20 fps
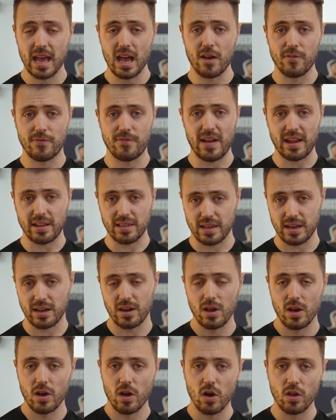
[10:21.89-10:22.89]
affecting
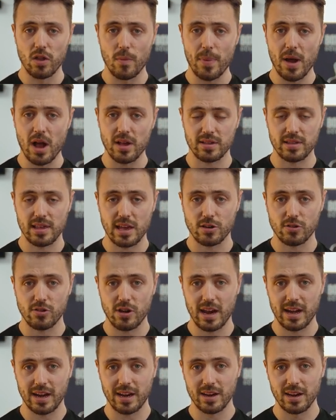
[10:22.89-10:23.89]
other parts of their
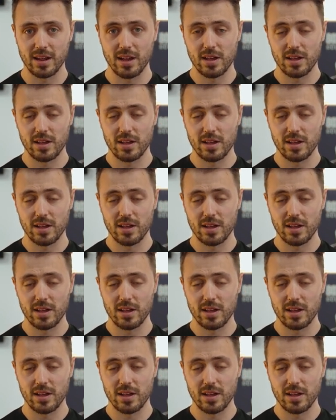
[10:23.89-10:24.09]
training.